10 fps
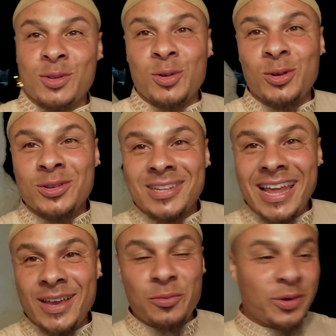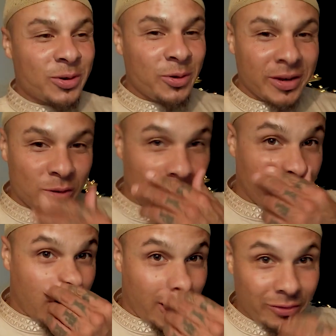so looks like we are going
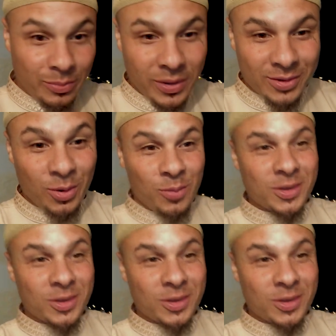to a coffee place